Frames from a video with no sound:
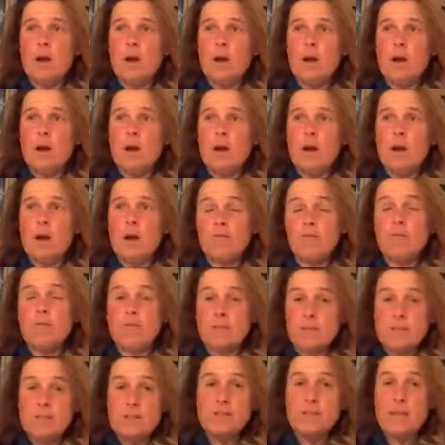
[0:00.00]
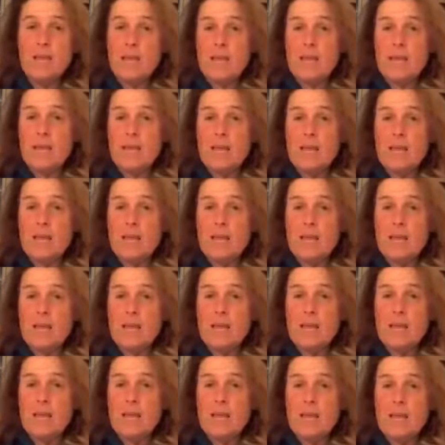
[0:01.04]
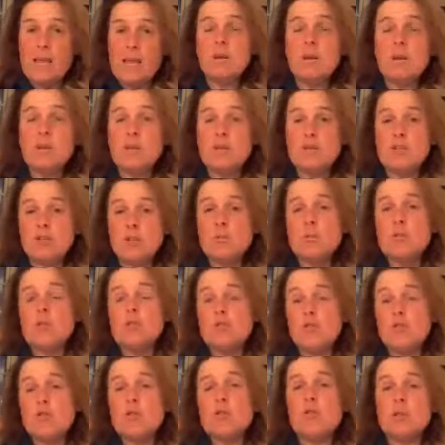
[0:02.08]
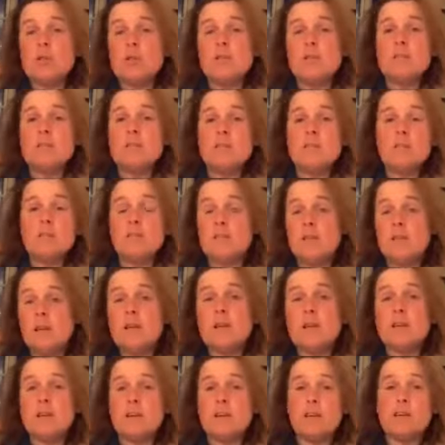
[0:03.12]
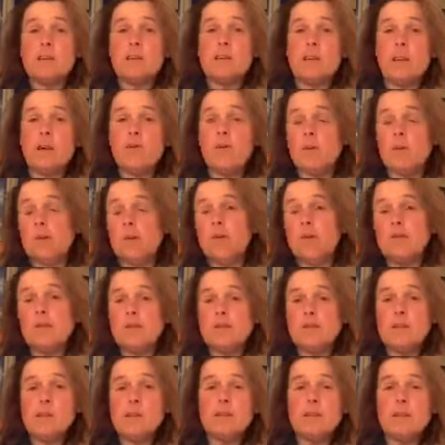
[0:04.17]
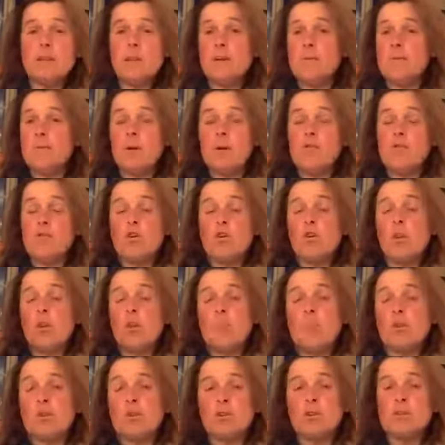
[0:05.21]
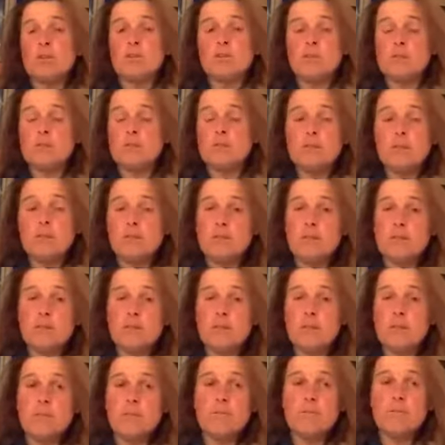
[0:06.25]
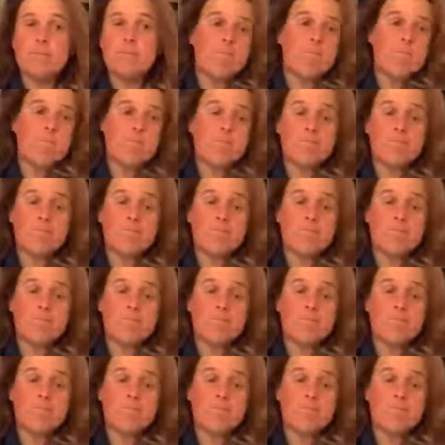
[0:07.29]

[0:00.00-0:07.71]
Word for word: i feel fit and able to do it and i do enjoy it still then i'm going to keep going and the day I, have got no pressure on myself no, and i've no.